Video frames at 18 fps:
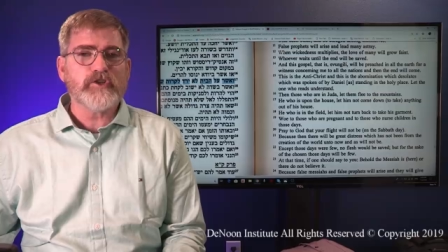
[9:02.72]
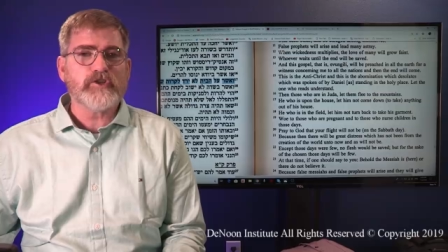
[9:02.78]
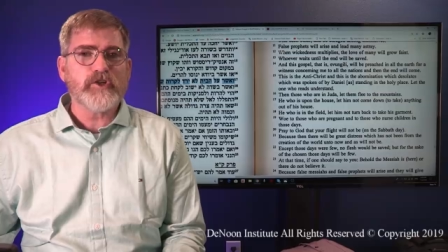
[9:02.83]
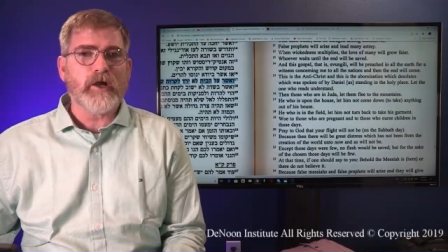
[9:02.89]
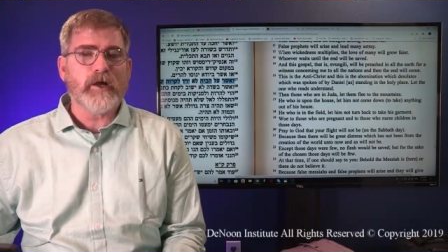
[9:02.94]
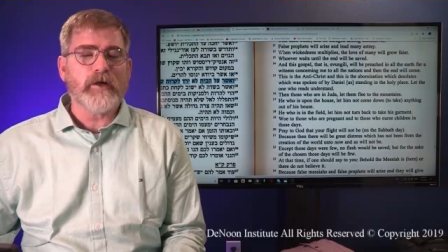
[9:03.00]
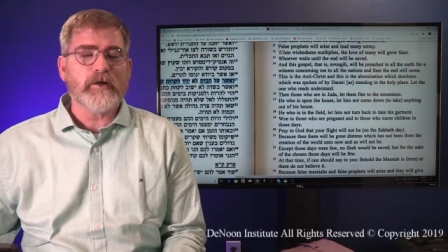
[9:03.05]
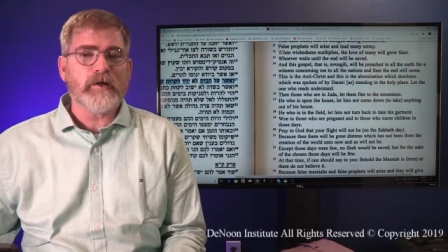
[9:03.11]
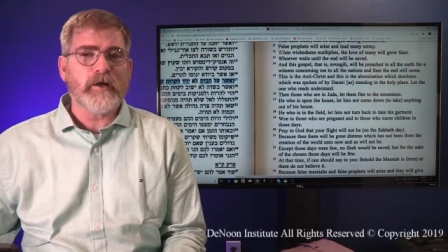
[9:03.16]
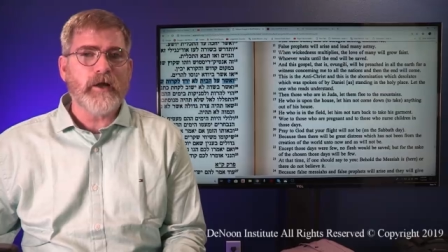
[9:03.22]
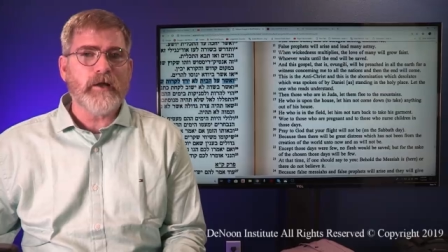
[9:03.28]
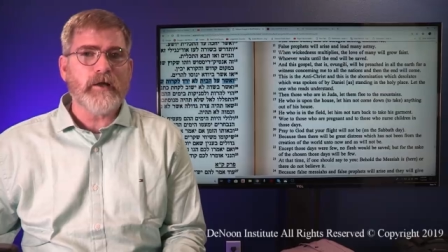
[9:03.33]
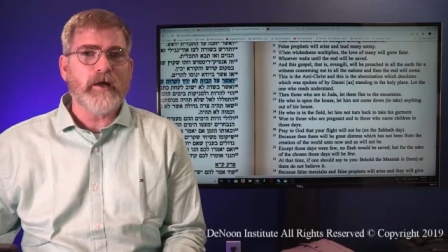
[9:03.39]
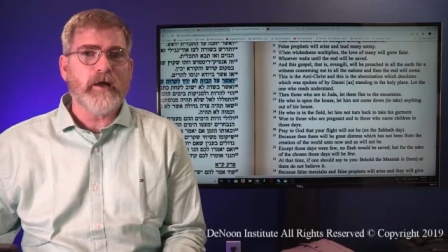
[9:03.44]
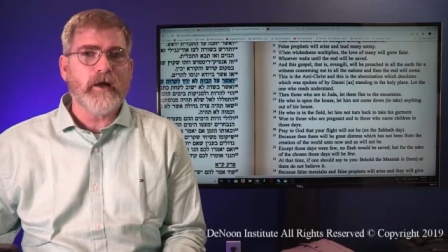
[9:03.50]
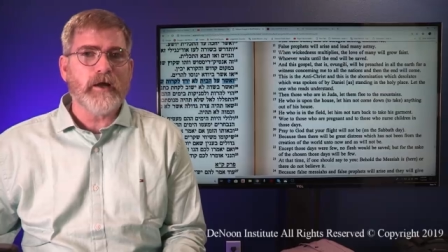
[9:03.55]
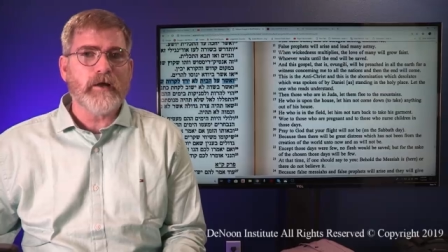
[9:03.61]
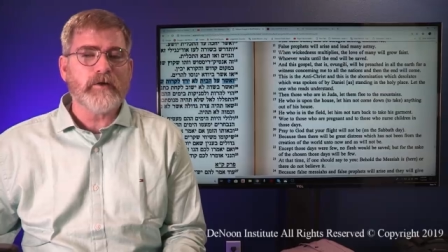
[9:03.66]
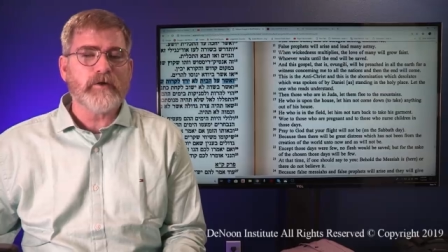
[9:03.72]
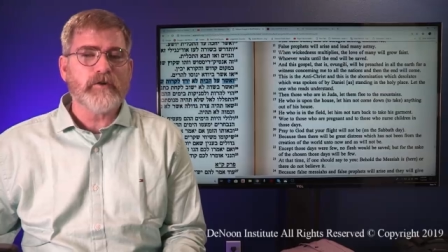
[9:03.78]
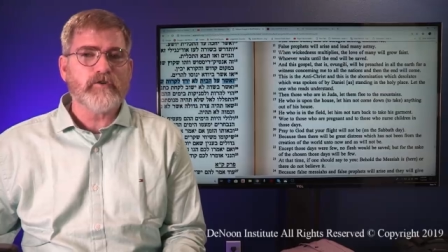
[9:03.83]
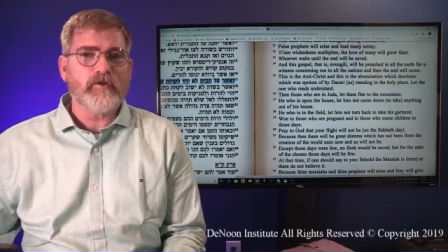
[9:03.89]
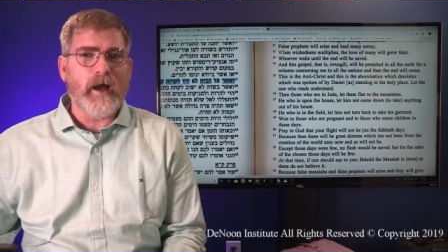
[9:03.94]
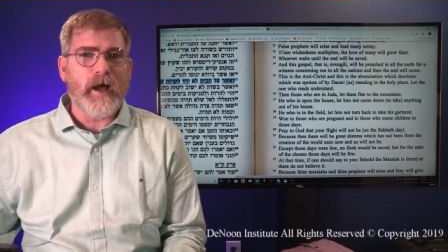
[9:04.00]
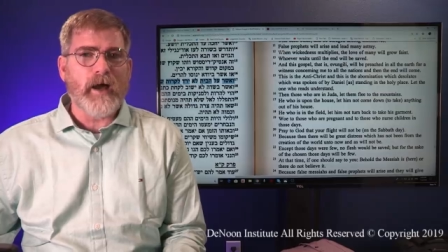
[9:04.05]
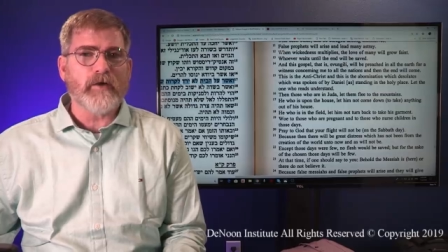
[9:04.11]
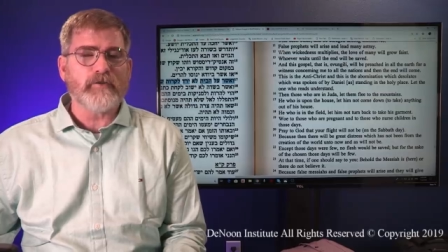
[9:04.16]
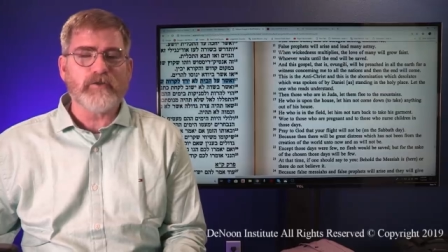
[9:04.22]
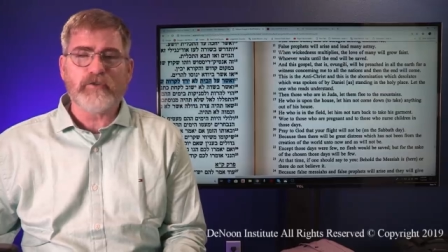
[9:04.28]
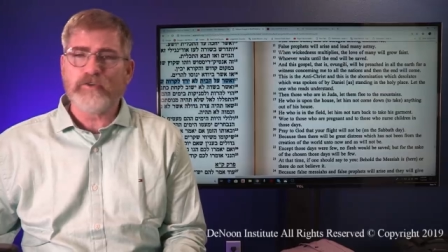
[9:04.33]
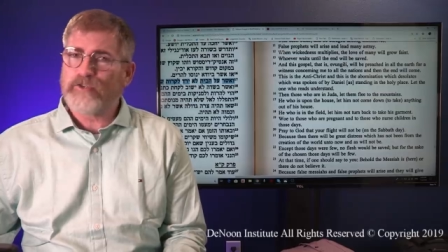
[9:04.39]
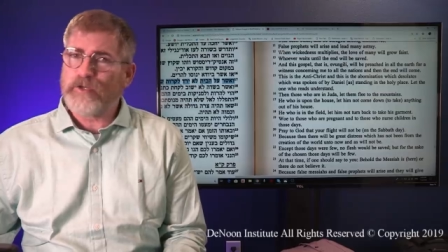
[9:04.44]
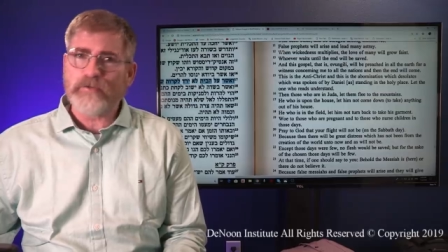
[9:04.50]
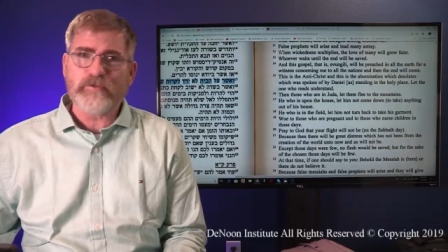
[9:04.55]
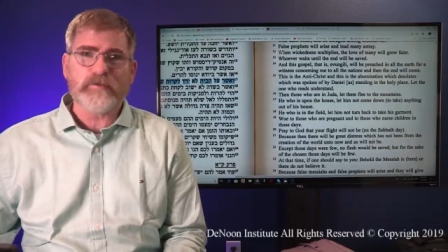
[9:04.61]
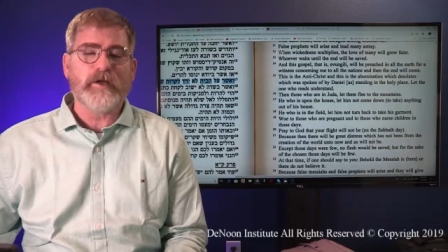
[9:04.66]
shirt and uh, uh, your trousers.
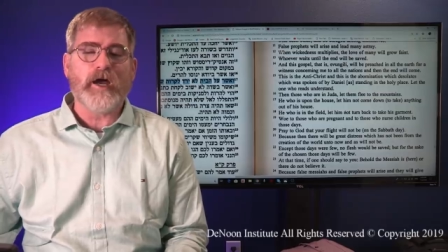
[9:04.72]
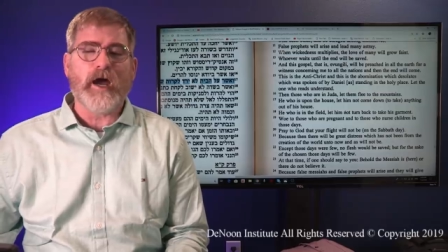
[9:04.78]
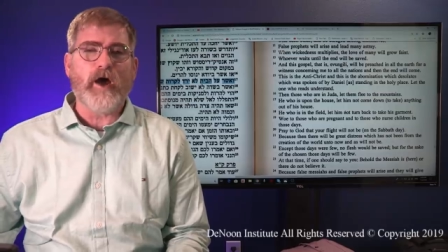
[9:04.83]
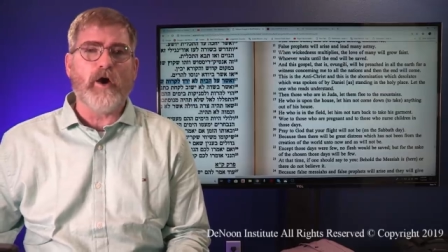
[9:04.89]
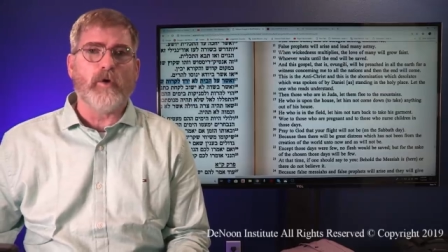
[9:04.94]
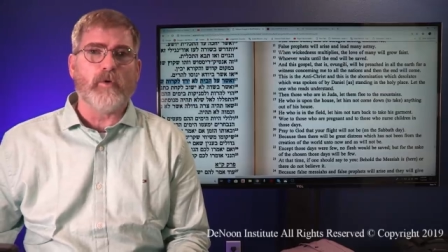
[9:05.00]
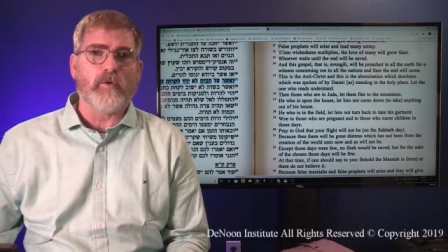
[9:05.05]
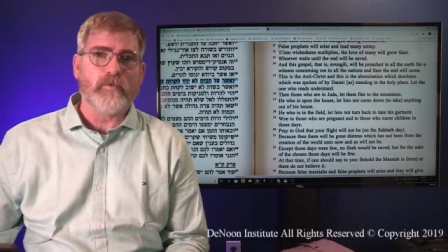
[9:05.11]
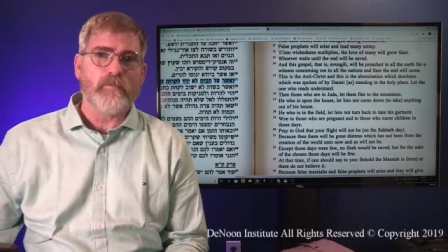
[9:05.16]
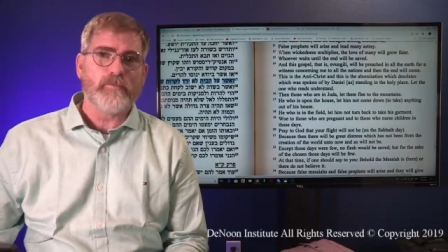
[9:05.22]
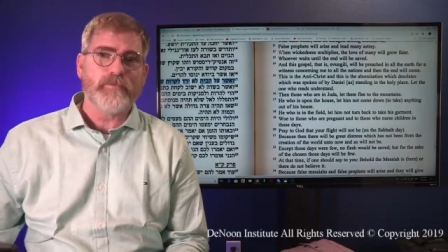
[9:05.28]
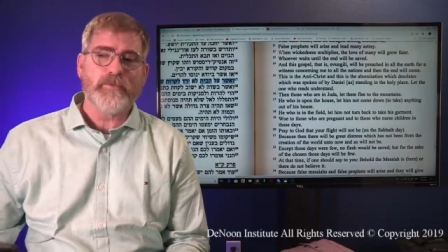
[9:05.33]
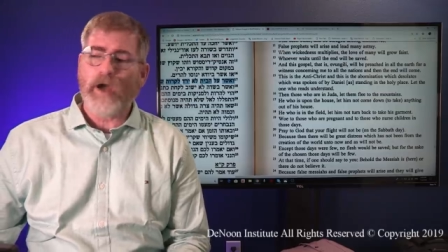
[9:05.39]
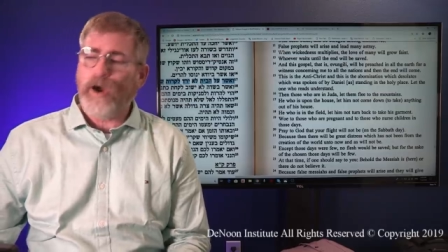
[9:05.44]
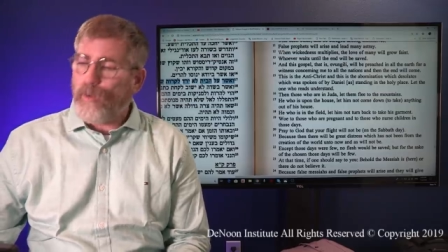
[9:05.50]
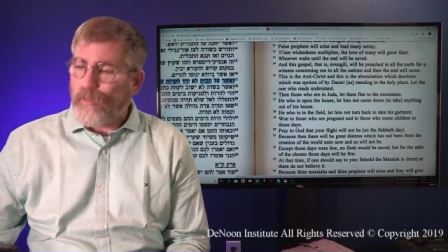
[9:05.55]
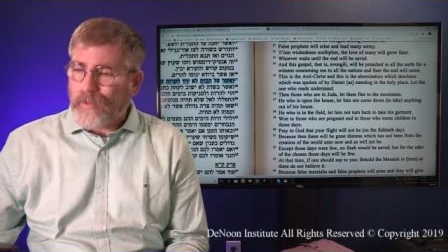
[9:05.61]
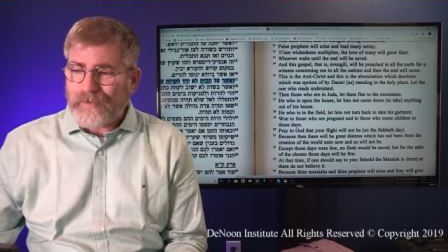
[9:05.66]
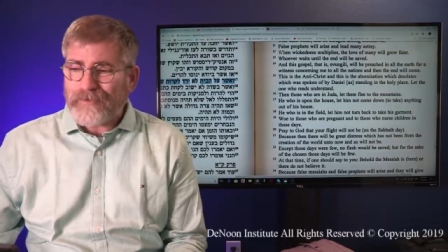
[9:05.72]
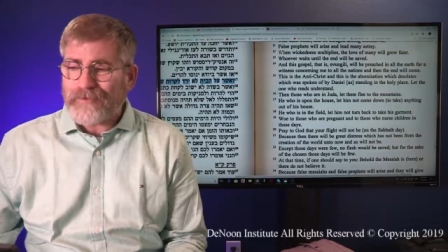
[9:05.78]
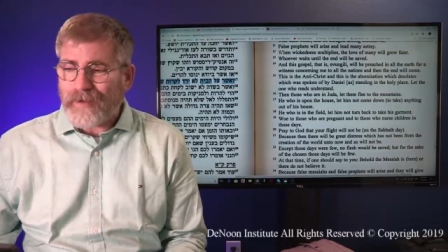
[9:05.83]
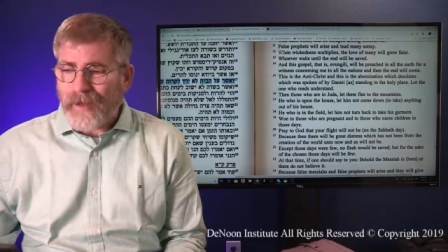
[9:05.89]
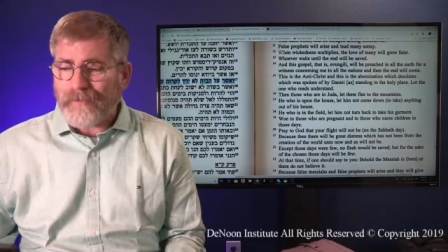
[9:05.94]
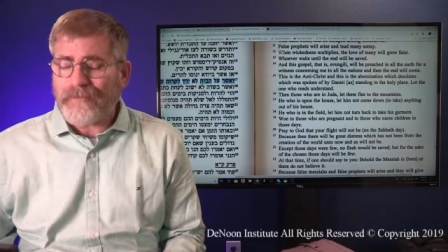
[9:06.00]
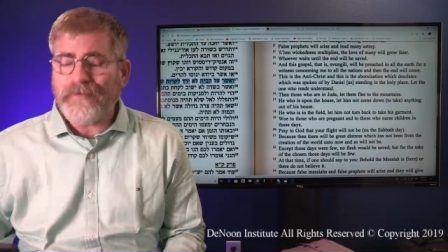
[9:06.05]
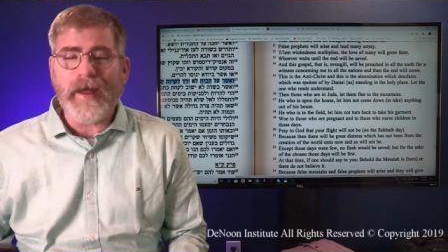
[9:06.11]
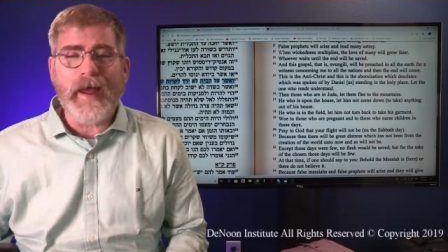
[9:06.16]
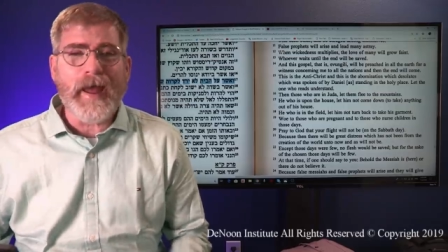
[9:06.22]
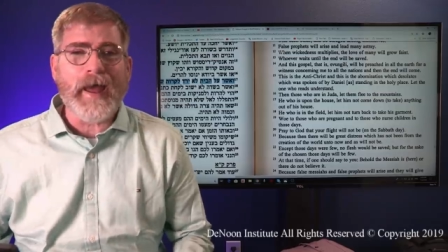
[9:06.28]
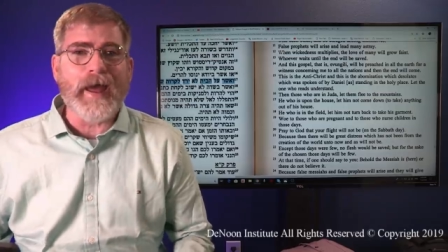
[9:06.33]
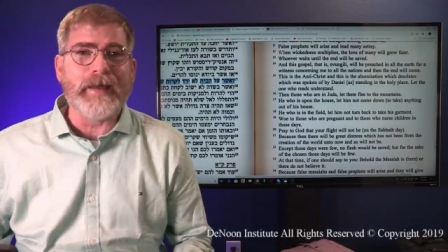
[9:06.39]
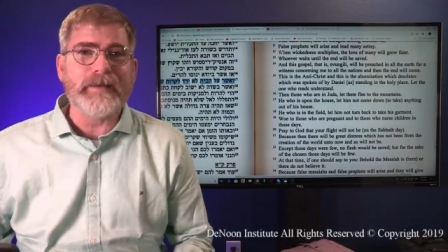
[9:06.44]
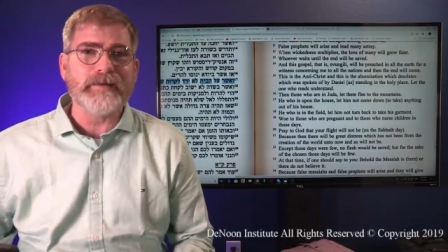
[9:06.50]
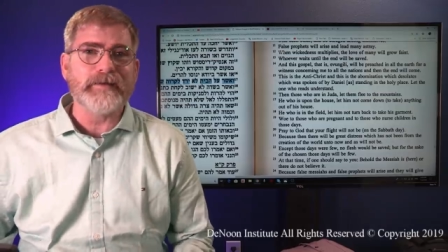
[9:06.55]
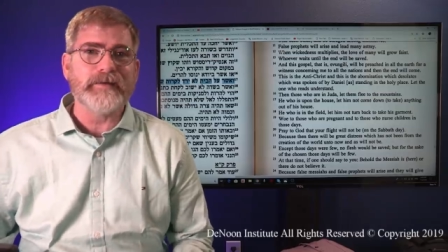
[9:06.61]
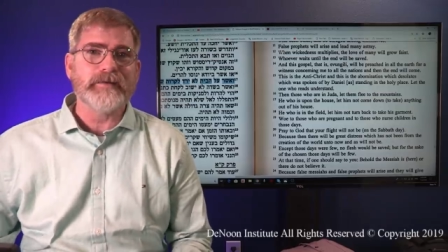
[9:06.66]
Just go. No, it's not
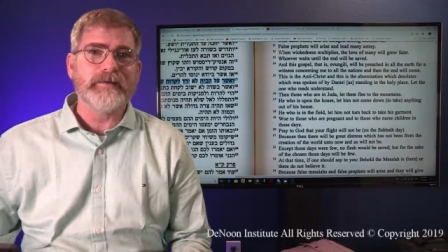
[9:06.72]
that.